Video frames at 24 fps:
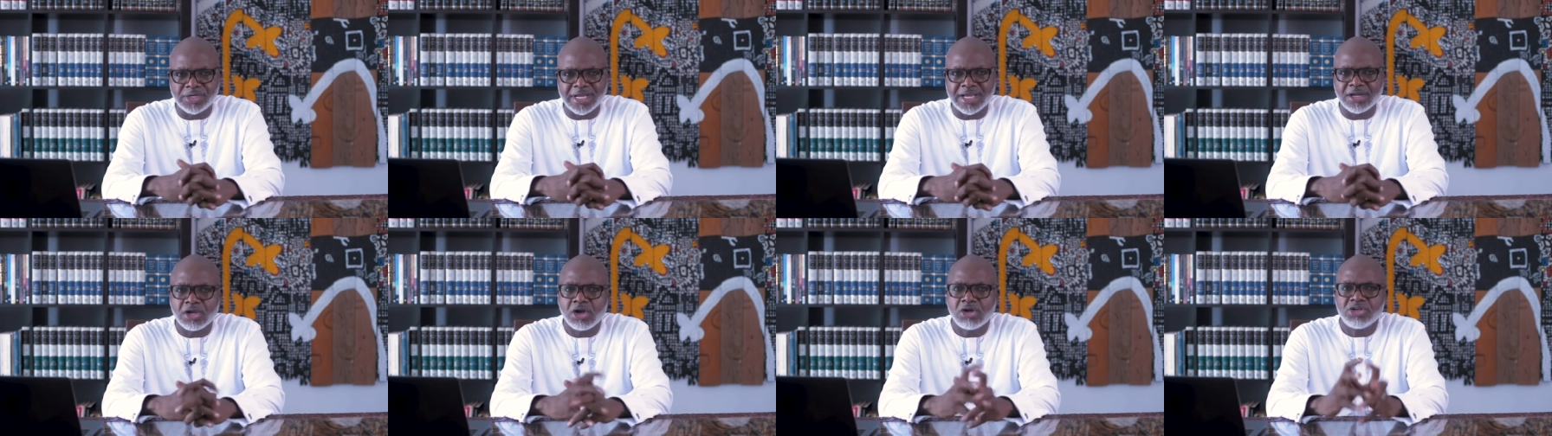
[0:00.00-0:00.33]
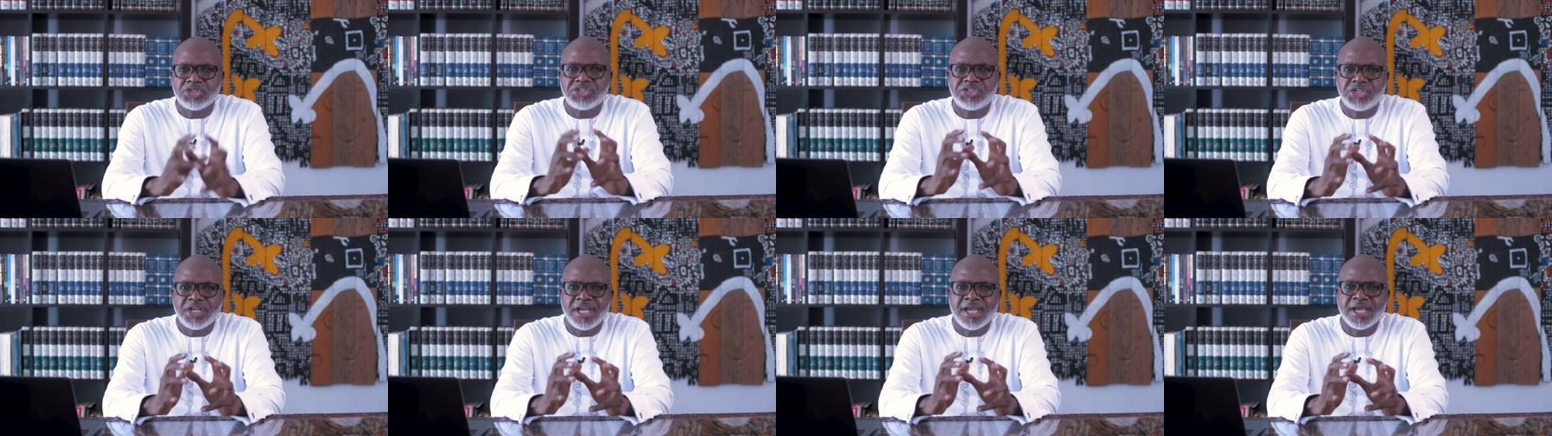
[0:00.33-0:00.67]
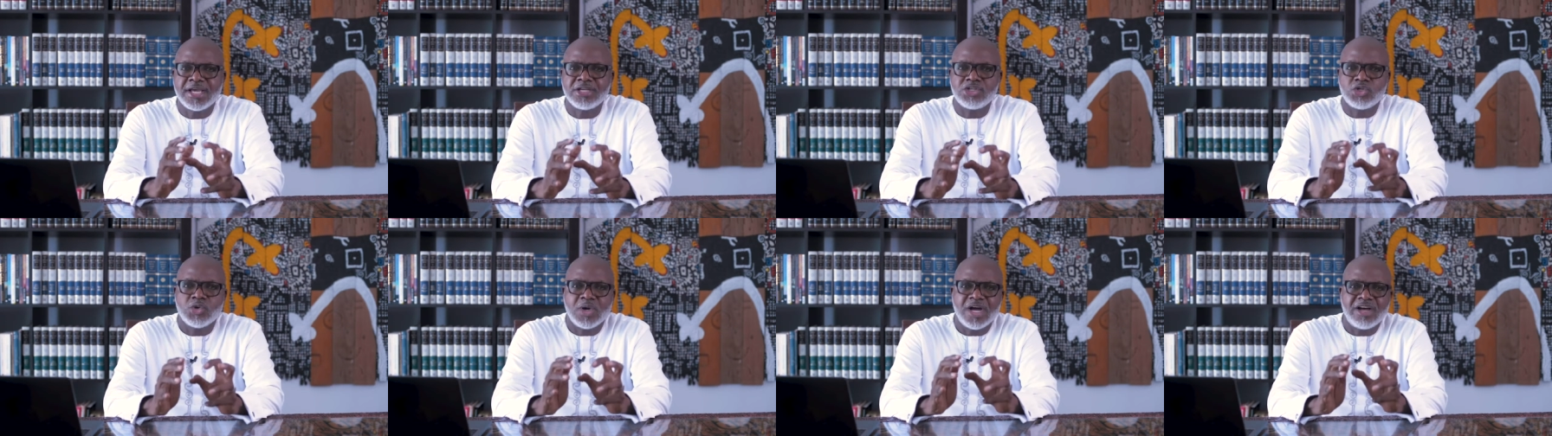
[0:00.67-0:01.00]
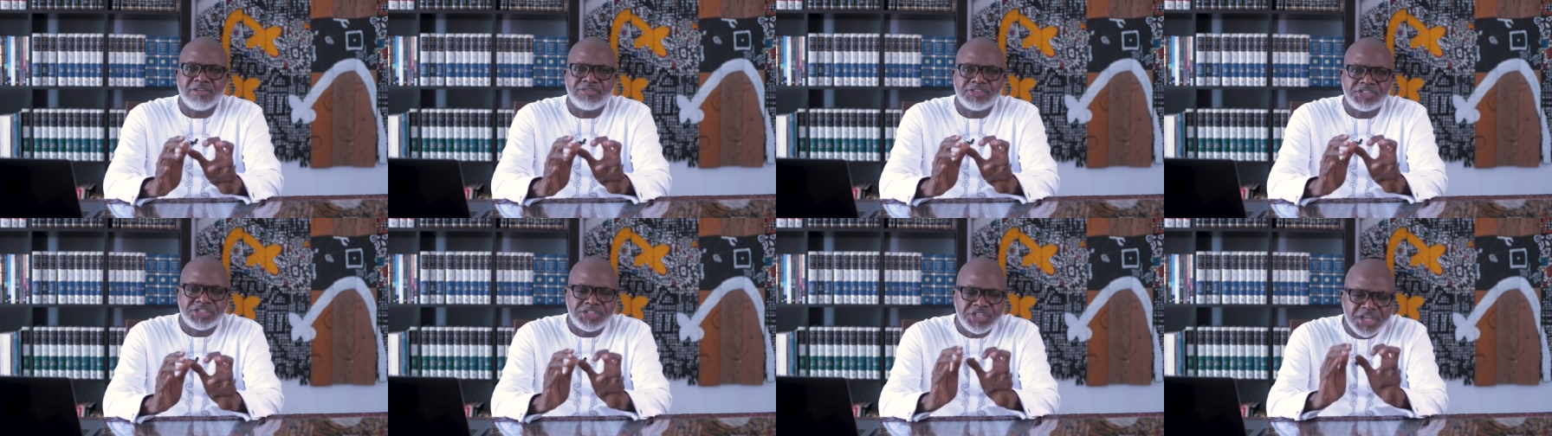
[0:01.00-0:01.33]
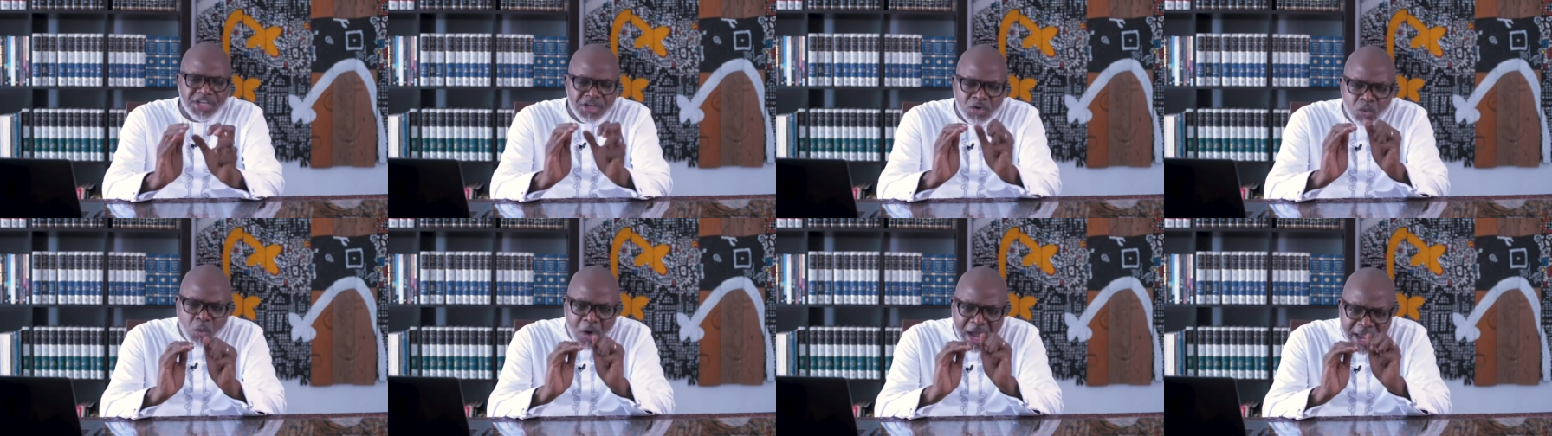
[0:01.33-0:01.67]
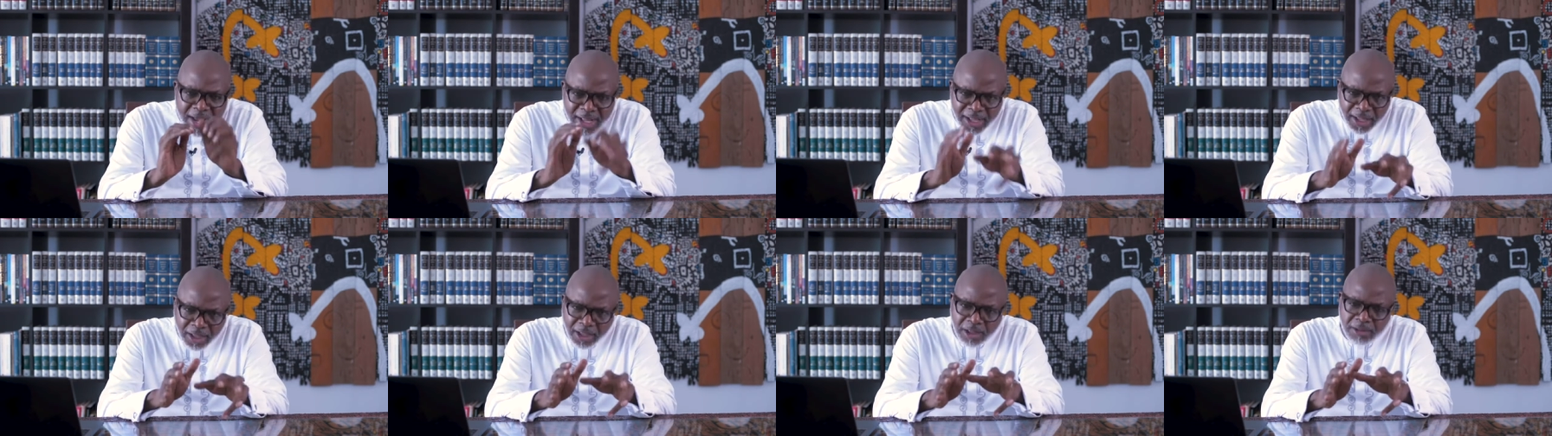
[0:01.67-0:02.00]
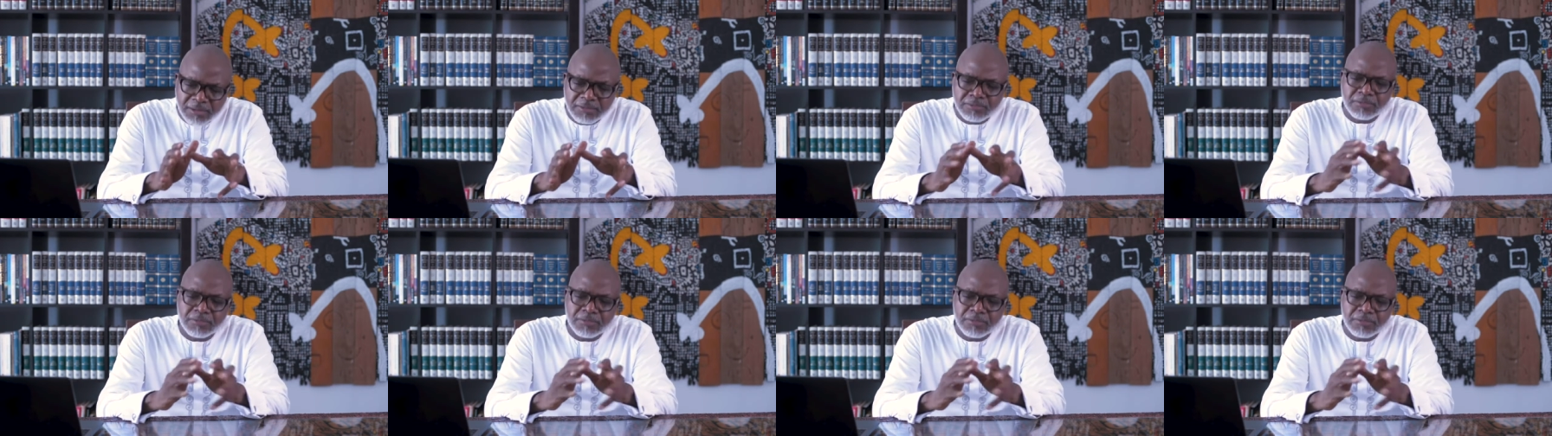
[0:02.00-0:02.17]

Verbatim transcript: And God said, You have seen well,